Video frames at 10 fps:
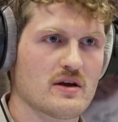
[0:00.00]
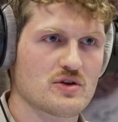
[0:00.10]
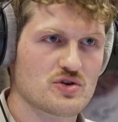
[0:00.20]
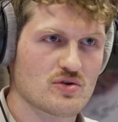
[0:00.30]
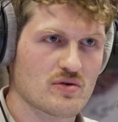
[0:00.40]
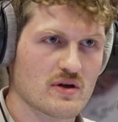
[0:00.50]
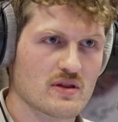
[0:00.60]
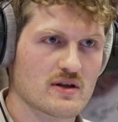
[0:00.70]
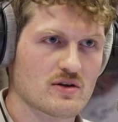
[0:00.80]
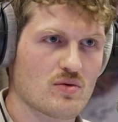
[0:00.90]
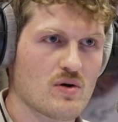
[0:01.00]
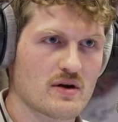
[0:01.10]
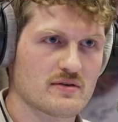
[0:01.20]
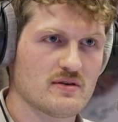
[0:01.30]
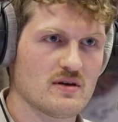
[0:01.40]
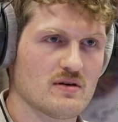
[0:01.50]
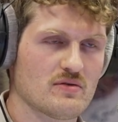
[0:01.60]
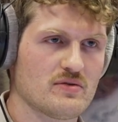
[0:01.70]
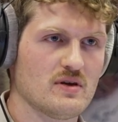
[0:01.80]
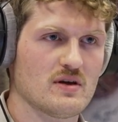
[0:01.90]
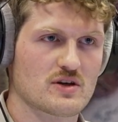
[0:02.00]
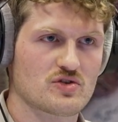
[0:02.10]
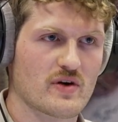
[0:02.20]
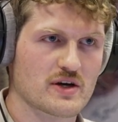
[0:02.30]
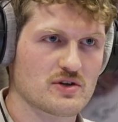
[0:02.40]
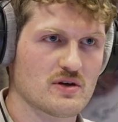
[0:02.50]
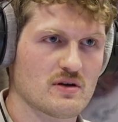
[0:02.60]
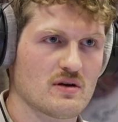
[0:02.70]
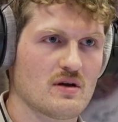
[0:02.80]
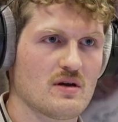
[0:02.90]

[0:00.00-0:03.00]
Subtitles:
ensuring that the quality of the extraction